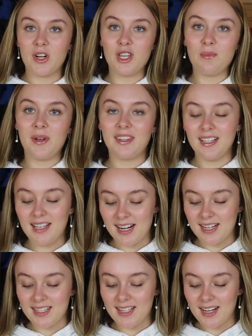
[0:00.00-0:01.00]
when you put the
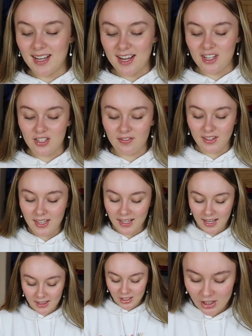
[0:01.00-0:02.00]
lettuce in it, I just feel
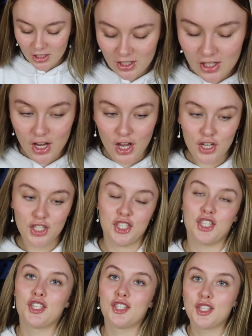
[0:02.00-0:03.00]
like it looks
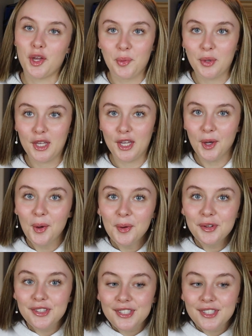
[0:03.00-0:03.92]
so cute. You